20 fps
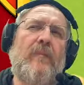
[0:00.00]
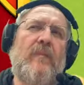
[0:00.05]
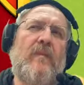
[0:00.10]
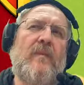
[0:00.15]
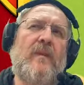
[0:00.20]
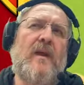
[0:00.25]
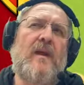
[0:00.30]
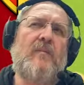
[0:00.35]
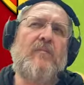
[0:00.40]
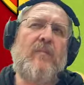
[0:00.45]

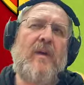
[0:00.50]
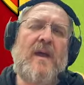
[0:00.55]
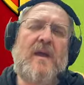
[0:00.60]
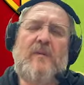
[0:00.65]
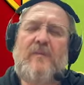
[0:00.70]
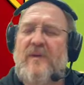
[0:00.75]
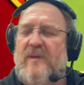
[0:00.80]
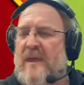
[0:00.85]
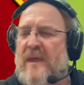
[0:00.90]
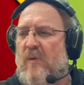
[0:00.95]
then
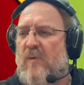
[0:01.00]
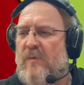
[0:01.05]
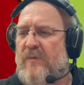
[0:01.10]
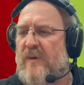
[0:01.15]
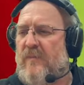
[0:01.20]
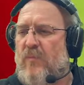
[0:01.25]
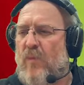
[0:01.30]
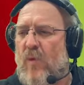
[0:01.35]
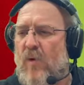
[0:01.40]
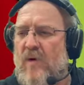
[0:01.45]
maybe that will be
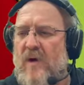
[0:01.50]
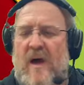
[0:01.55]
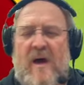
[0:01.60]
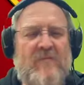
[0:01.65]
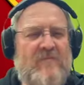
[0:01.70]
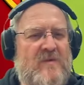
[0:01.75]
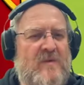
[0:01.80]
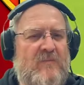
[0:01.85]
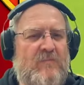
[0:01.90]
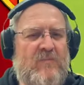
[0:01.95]
more
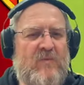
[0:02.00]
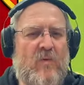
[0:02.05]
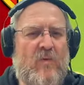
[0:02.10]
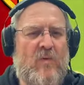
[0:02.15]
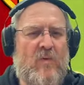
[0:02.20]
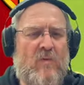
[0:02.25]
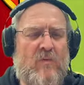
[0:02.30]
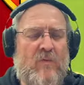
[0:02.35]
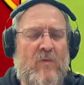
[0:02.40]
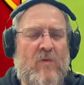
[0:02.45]

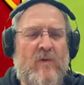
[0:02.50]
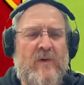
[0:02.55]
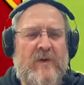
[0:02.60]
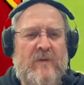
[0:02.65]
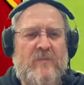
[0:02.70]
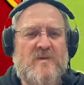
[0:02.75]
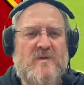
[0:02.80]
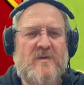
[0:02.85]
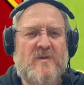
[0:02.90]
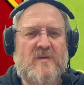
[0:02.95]
comfortable for
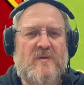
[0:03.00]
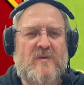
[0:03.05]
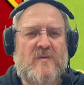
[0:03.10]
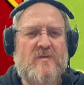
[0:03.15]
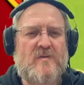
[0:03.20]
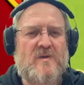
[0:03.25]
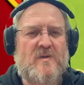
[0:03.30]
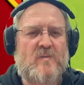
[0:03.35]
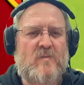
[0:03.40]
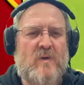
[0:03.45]
him to use
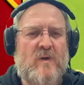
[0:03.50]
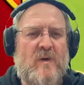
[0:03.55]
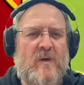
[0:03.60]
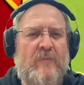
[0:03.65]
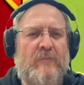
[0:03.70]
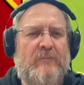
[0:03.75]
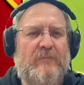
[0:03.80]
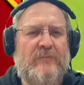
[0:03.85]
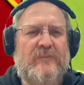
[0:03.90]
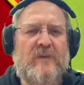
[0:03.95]
as well.
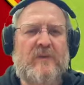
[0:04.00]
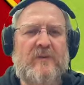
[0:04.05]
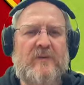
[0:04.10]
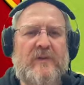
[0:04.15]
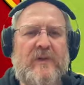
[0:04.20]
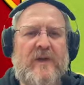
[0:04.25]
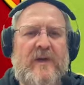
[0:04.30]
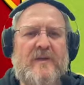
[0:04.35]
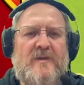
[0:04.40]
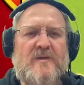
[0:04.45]
So
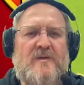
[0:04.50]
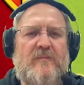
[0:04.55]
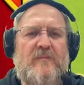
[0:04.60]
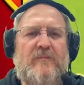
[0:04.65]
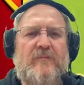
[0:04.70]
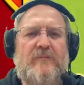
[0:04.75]
yes.